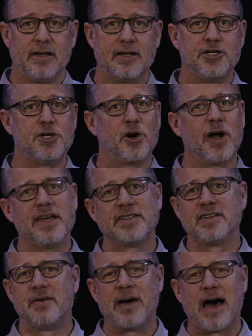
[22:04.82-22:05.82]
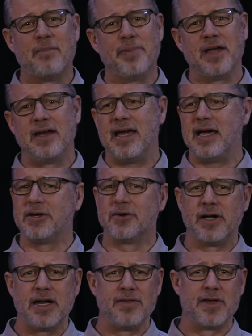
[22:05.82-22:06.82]
And joy isn't about being
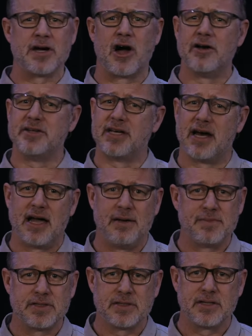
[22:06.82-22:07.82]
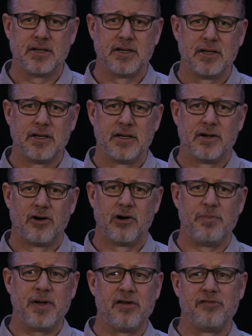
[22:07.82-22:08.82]
ignorant in the hard times
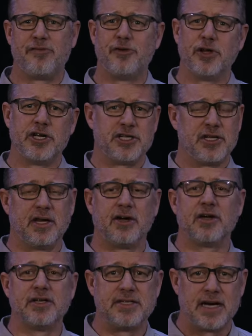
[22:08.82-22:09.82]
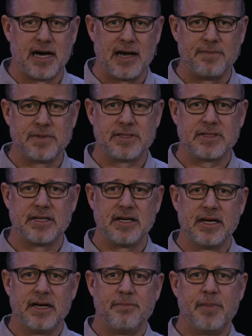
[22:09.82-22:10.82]
or being foolish in the good times,
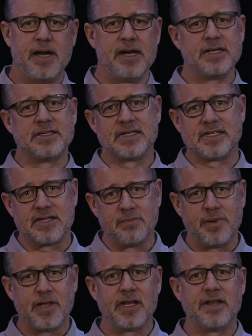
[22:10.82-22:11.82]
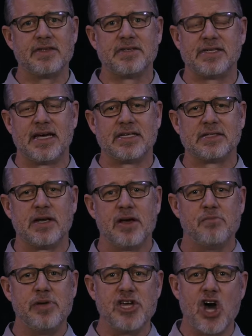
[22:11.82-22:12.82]
but it is a stability that says,
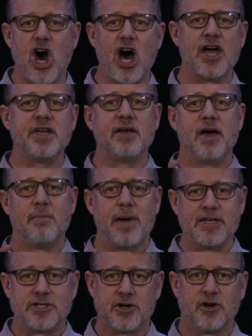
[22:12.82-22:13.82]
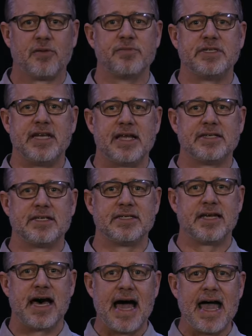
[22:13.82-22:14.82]
beyond my
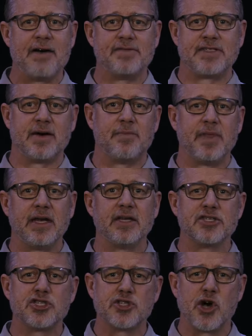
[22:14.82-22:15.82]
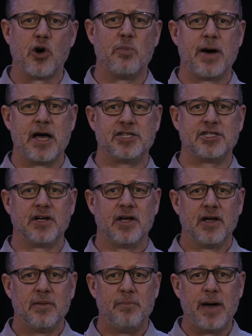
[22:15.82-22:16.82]
circumstances, I have something so much
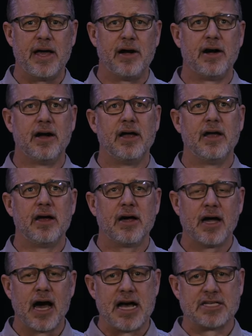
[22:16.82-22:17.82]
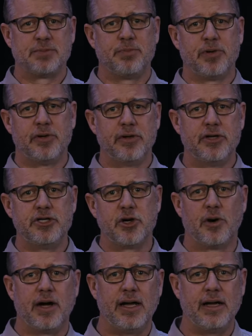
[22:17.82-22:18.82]
better gospel
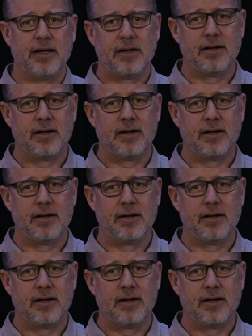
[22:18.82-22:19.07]
joy.